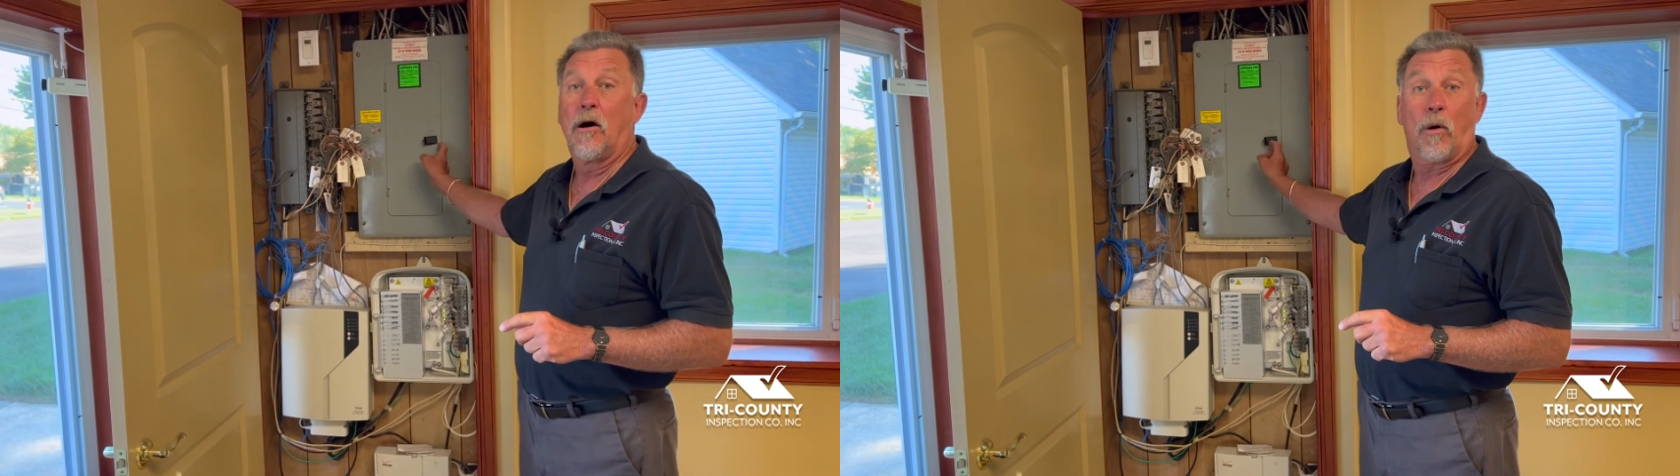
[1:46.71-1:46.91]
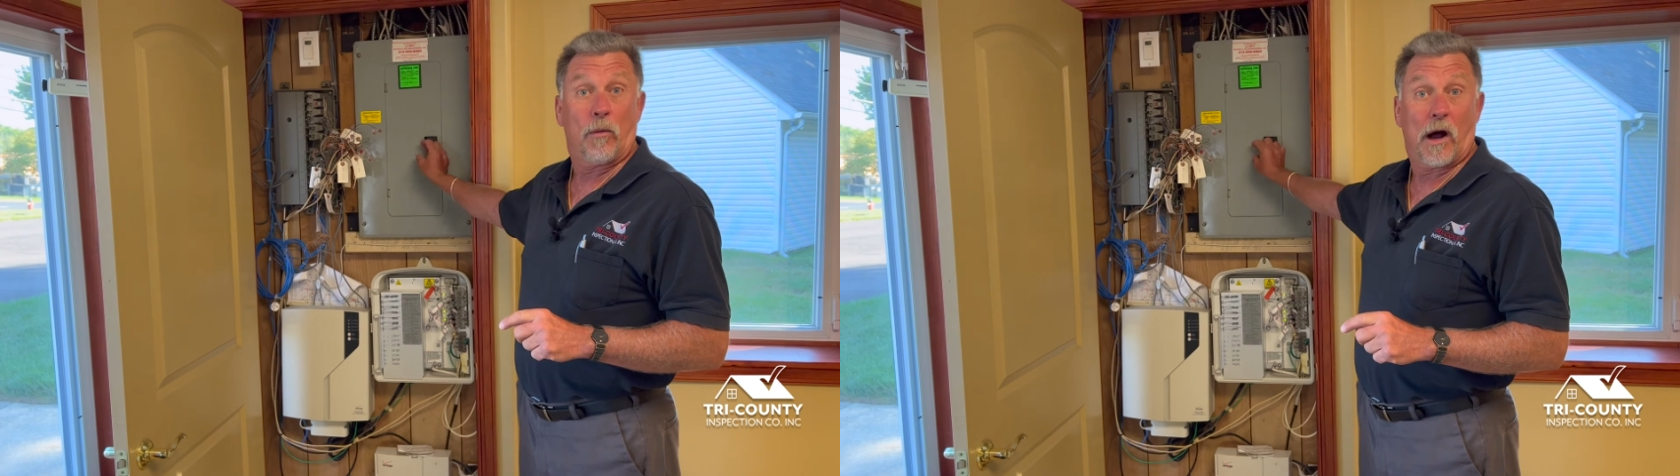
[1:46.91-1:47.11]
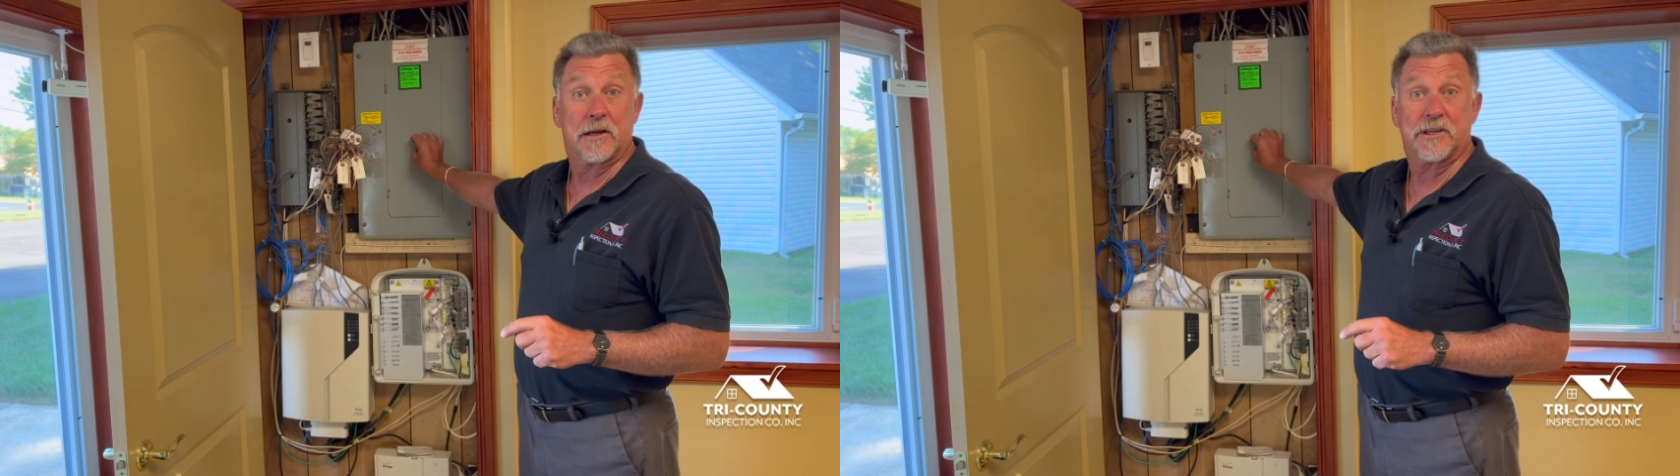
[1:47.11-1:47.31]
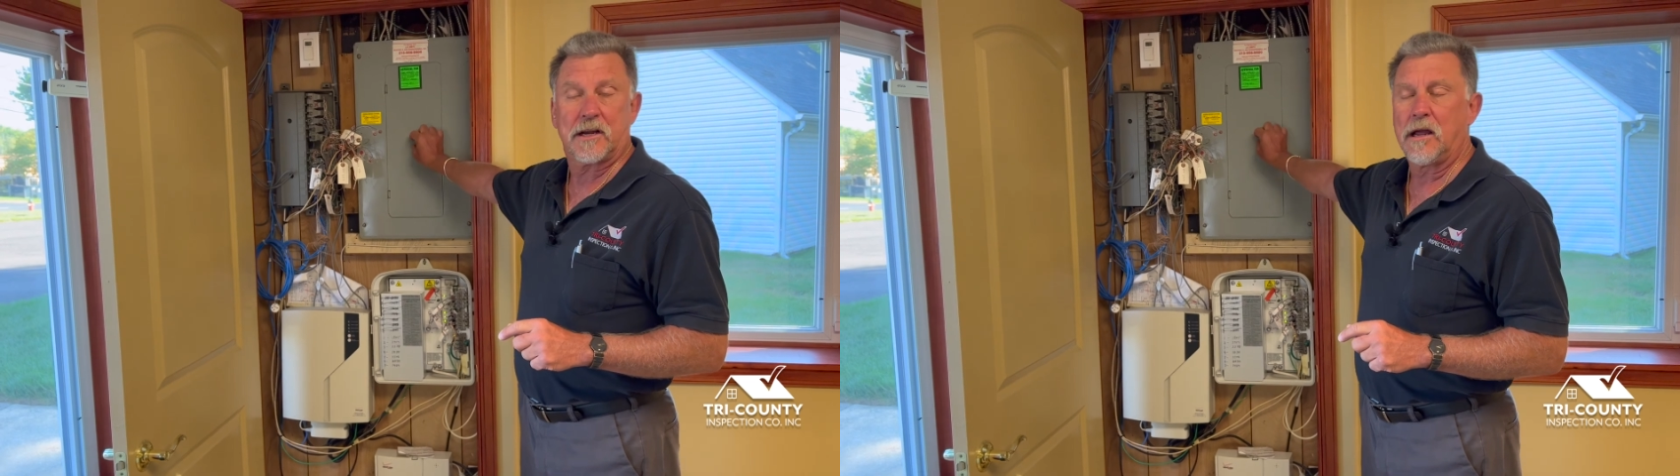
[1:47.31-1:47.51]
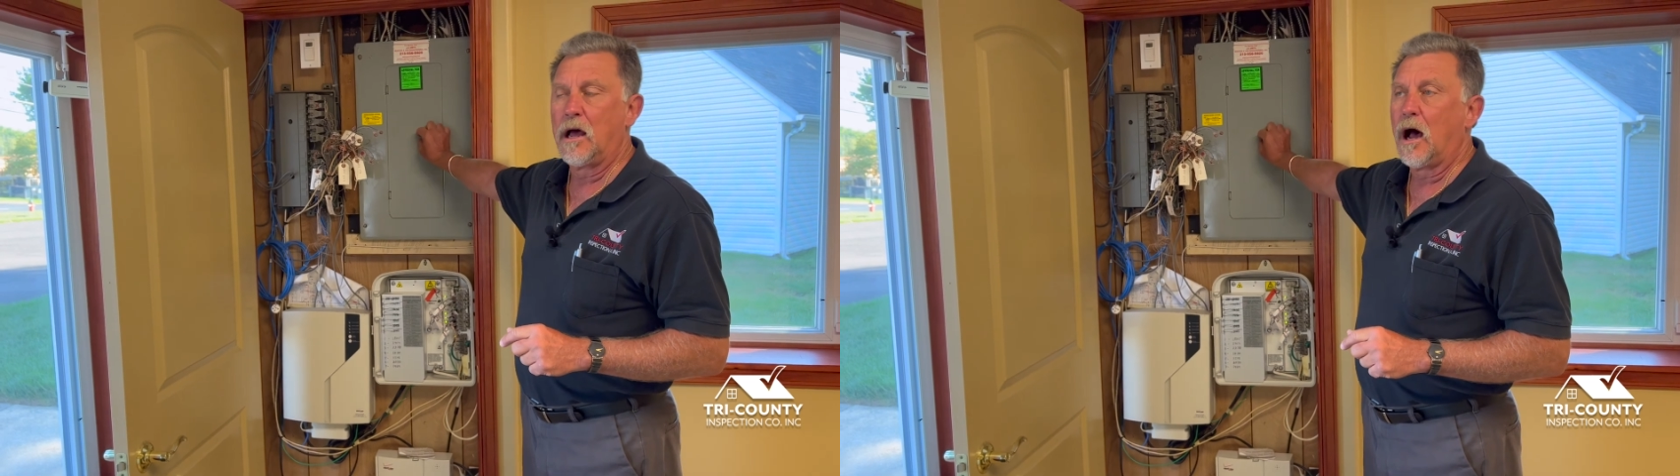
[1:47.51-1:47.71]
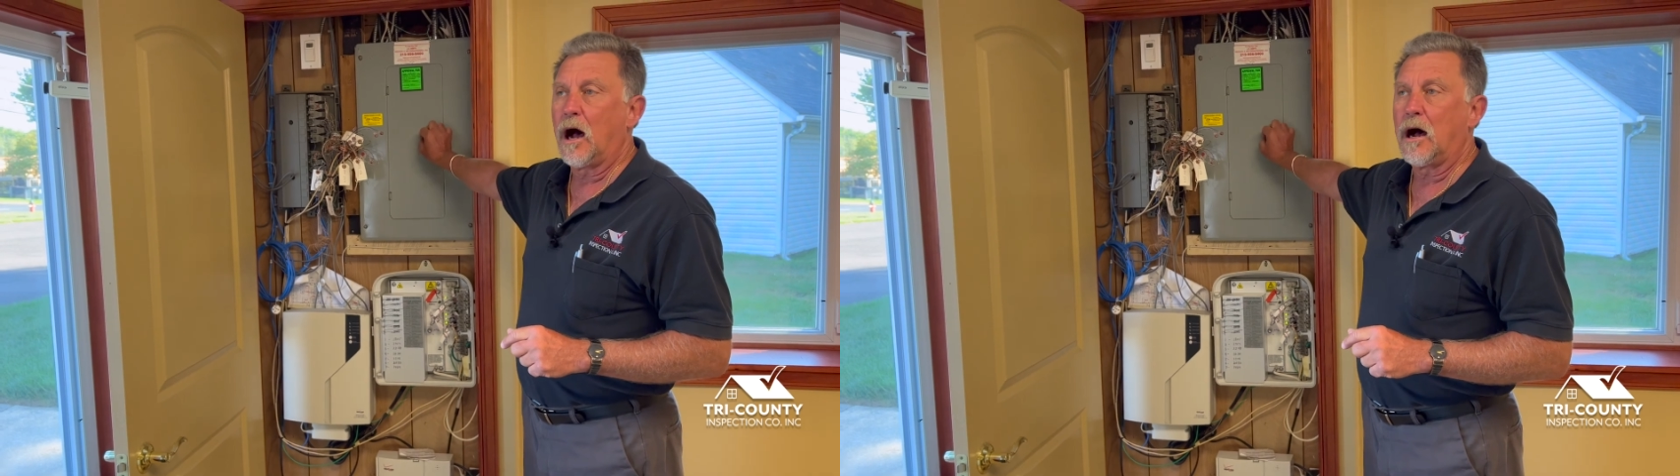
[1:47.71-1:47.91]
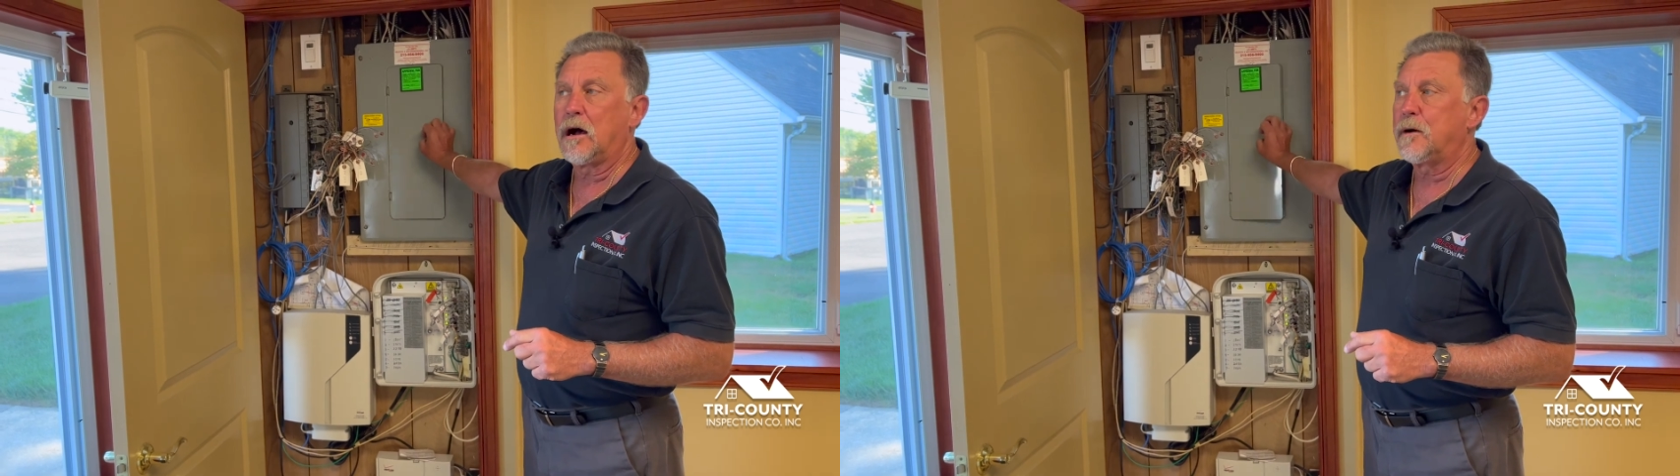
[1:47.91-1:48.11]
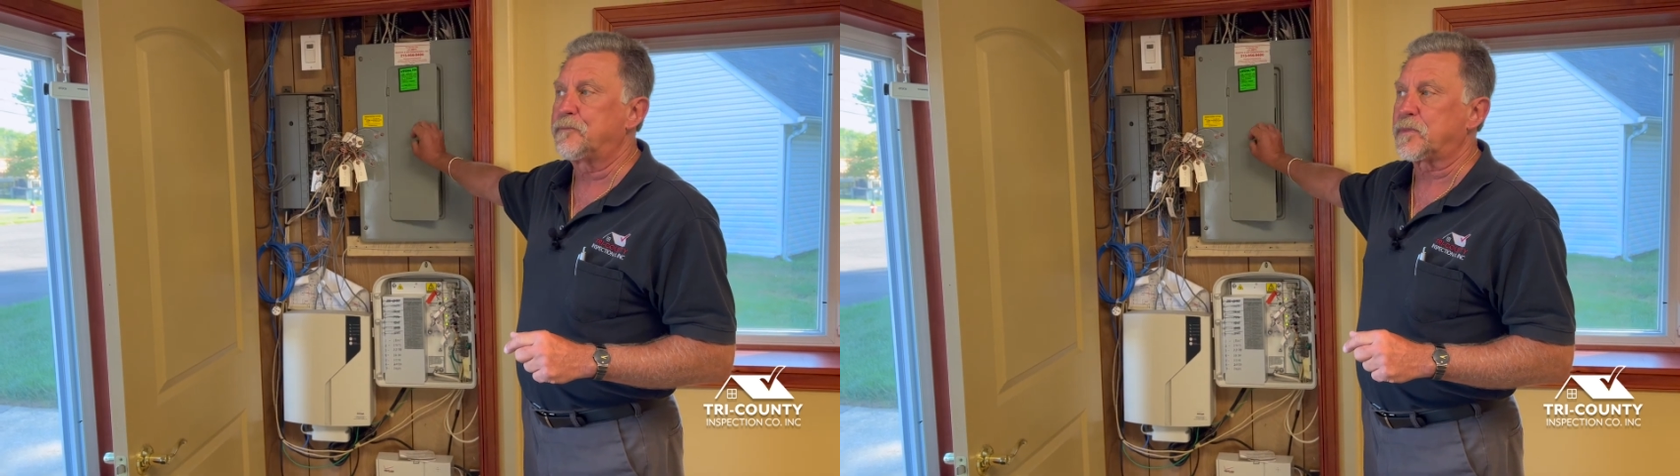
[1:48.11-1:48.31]
or watching,
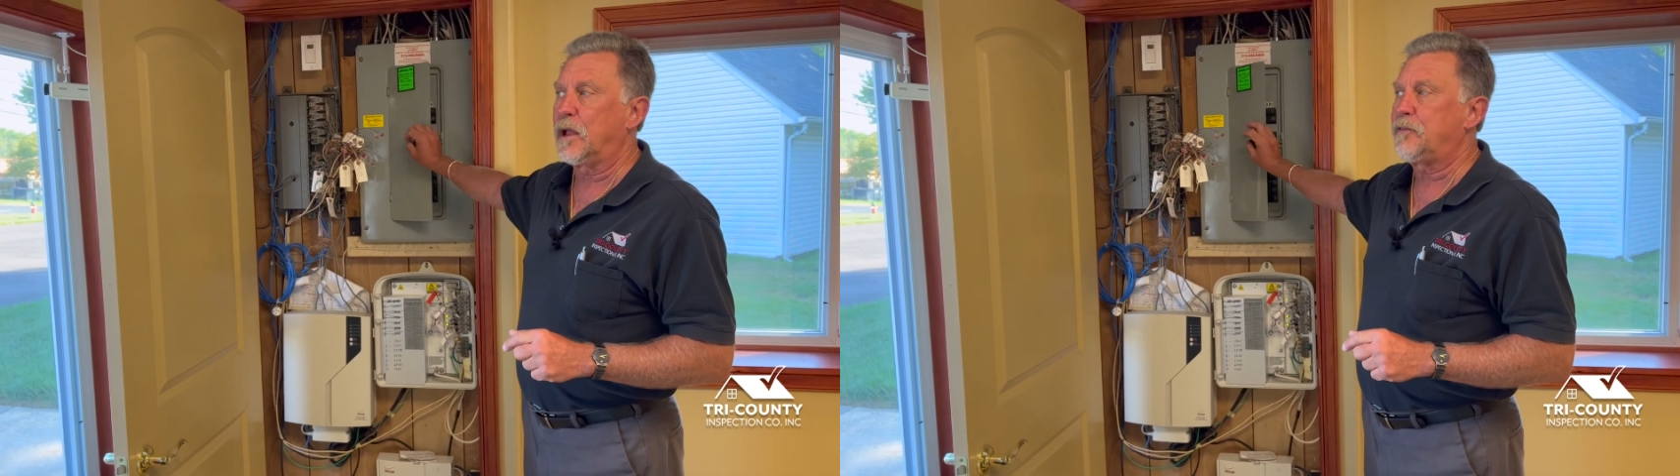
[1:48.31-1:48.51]
um,